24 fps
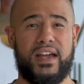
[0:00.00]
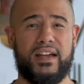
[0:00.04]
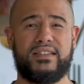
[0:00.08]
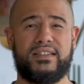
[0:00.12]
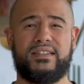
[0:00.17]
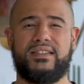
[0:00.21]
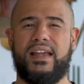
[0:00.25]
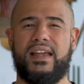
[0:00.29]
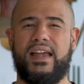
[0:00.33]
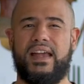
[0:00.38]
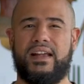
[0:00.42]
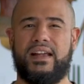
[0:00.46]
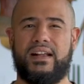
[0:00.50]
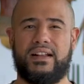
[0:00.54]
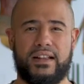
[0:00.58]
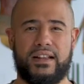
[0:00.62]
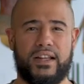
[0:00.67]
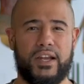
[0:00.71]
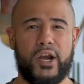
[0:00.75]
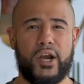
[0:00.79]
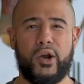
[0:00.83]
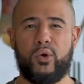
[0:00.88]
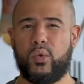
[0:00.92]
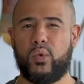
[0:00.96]
text
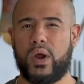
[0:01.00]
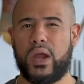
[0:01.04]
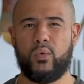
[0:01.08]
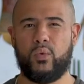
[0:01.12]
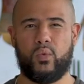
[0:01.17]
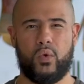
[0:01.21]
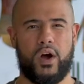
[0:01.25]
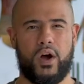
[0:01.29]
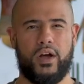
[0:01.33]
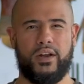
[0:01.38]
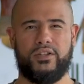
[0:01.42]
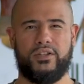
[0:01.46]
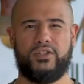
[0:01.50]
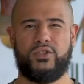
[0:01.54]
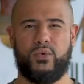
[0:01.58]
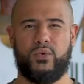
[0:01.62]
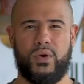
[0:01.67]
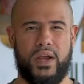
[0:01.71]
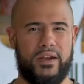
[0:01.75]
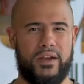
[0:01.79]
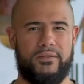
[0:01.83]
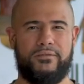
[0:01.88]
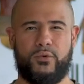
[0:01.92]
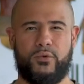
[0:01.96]
CLEARWAY1
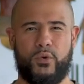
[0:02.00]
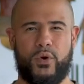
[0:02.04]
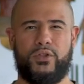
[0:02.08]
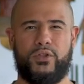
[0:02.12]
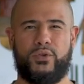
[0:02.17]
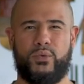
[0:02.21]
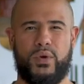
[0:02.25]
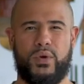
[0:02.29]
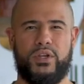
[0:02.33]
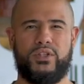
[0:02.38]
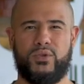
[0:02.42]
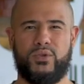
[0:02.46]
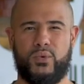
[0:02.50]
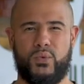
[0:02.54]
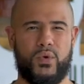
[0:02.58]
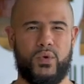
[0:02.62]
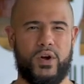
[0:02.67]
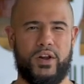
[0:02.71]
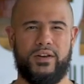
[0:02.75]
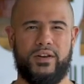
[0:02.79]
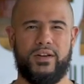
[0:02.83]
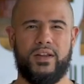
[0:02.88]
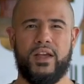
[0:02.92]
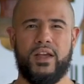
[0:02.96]
to
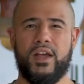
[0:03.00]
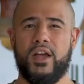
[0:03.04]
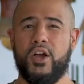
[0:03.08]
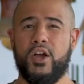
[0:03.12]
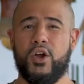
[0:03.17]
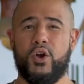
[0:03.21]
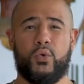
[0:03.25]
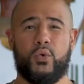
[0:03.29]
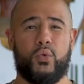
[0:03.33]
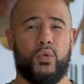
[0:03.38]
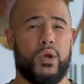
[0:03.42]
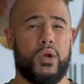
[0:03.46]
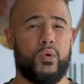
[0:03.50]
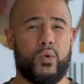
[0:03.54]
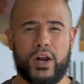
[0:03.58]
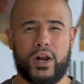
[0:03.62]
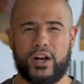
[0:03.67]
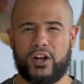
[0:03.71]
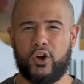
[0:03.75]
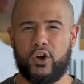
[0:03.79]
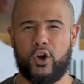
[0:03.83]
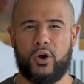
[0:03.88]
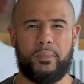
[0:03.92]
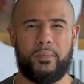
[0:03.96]
84321. We
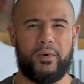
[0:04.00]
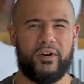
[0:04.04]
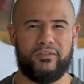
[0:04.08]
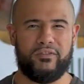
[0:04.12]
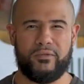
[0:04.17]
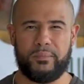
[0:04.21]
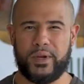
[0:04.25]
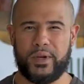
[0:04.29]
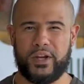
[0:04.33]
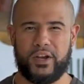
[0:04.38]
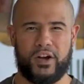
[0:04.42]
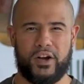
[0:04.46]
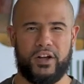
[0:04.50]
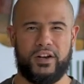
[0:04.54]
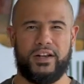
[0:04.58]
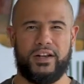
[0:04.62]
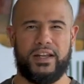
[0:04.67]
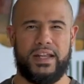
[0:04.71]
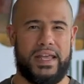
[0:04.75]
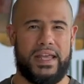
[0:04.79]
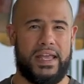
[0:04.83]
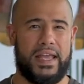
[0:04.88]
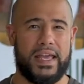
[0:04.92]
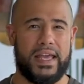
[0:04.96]
want to go above and
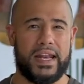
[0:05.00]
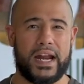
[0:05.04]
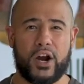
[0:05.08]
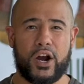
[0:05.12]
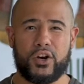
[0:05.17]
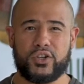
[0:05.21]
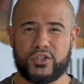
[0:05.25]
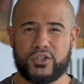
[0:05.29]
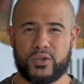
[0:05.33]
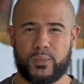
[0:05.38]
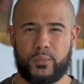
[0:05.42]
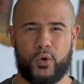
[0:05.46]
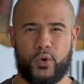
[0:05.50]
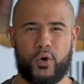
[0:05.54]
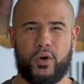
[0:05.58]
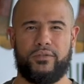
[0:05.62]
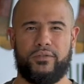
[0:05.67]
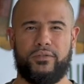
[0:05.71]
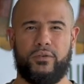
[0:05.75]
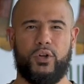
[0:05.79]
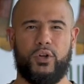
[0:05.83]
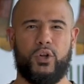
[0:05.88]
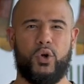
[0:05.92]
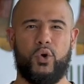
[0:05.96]
beyond in our
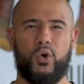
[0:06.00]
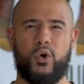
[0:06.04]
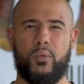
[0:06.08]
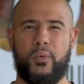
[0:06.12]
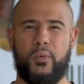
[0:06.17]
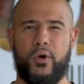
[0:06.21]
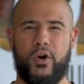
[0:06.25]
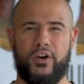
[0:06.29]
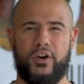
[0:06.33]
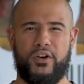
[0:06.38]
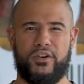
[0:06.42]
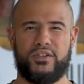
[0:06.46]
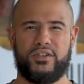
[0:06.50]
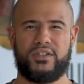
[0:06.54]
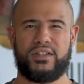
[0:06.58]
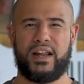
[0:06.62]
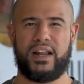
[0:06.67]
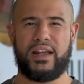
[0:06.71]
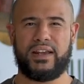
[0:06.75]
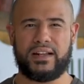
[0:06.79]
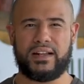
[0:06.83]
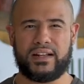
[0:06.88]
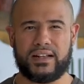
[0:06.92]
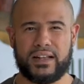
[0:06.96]
support for local
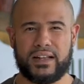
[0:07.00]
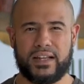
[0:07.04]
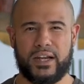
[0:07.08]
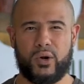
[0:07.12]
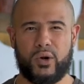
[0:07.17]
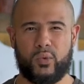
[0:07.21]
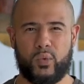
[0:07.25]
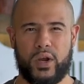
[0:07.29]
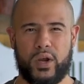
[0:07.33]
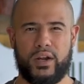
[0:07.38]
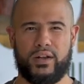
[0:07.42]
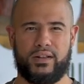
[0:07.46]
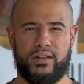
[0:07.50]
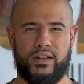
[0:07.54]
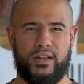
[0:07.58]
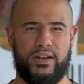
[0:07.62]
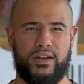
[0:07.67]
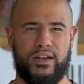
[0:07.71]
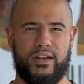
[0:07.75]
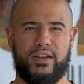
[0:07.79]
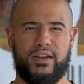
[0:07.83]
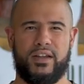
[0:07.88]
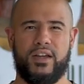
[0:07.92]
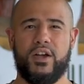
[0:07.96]
partners like Clearway
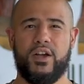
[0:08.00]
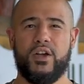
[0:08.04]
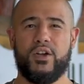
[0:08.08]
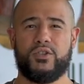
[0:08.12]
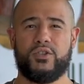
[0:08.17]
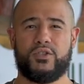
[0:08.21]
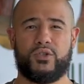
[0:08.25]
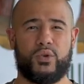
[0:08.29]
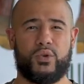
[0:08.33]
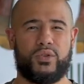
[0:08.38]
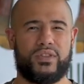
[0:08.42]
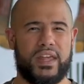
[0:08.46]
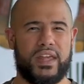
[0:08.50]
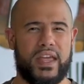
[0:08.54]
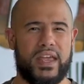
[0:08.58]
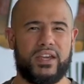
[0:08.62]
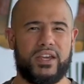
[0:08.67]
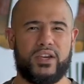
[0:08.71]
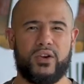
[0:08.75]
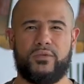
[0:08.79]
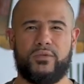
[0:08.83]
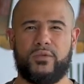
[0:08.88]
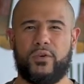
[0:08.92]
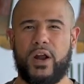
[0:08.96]
Clinic. So
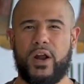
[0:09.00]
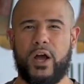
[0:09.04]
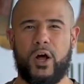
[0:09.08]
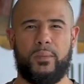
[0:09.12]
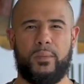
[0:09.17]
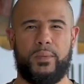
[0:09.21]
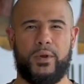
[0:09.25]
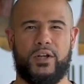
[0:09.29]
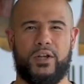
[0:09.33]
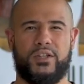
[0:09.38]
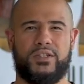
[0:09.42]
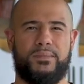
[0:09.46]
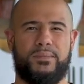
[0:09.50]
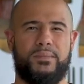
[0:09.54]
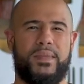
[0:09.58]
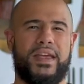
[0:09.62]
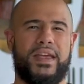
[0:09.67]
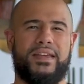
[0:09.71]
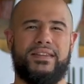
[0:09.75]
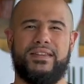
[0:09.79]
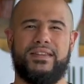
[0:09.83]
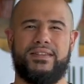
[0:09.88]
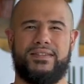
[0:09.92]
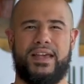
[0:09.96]
thank you for helping us
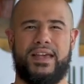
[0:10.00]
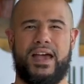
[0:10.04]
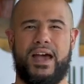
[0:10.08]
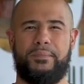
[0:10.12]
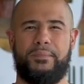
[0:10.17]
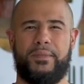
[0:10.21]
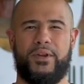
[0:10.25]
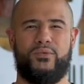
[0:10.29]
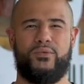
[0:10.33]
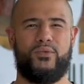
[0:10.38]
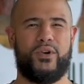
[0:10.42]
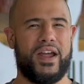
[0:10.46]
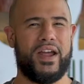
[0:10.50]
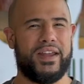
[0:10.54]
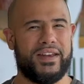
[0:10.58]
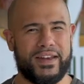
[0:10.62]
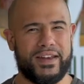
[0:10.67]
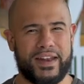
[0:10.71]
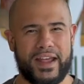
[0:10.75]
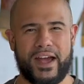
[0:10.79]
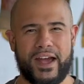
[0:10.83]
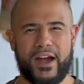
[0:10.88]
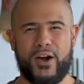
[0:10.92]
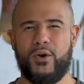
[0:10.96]
make this happen.
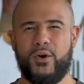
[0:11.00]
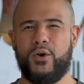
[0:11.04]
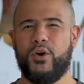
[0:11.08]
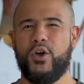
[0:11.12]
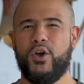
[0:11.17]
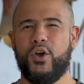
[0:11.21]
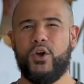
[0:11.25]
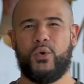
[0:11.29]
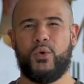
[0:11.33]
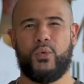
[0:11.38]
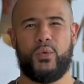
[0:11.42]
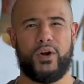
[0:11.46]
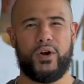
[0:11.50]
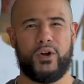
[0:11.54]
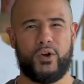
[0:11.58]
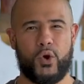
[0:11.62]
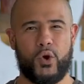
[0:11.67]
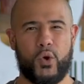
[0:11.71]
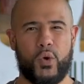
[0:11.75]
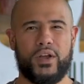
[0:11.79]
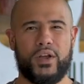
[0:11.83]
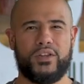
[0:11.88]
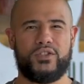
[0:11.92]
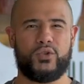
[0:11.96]
Right now, we're
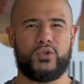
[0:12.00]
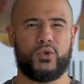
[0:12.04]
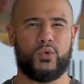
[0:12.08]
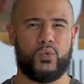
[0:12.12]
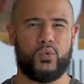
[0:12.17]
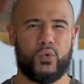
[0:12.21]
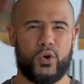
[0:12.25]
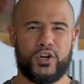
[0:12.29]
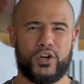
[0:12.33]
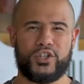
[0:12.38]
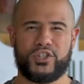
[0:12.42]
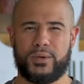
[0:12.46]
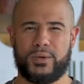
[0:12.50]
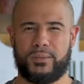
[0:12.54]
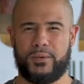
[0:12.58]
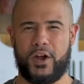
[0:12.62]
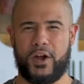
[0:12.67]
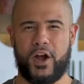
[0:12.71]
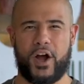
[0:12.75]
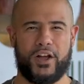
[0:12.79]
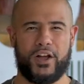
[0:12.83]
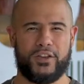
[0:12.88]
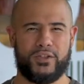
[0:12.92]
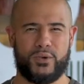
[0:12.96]
going to
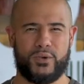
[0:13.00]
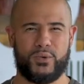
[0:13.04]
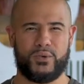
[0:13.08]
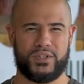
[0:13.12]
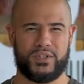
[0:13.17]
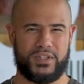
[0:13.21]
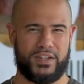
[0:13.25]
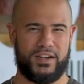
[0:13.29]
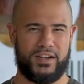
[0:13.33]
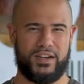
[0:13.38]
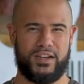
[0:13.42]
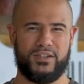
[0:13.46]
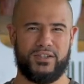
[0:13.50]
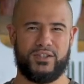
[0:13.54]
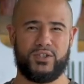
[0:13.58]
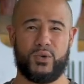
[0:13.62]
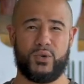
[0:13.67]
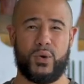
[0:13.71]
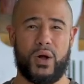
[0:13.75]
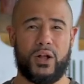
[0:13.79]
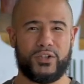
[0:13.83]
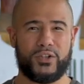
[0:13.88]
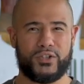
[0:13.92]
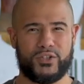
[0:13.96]
worship God through singing.
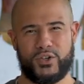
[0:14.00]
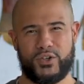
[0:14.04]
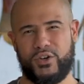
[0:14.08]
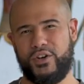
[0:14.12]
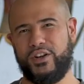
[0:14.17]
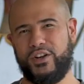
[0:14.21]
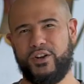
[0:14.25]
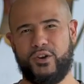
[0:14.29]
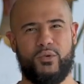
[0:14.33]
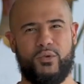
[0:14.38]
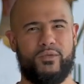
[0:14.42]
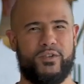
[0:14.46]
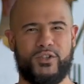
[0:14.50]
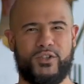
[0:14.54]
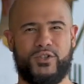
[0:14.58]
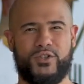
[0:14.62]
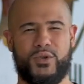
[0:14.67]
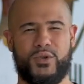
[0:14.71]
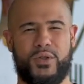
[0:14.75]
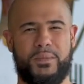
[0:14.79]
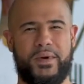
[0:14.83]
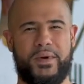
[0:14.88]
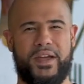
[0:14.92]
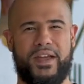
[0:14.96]
So I'll turn it over
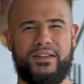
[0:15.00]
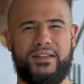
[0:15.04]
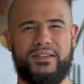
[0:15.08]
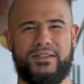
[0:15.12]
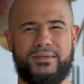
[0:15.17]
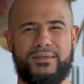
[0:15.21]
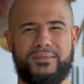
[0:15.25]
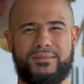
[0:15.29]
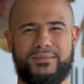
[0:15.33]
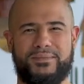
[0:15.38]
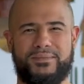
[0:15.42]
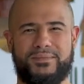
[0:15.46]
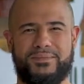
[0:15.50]
to the band.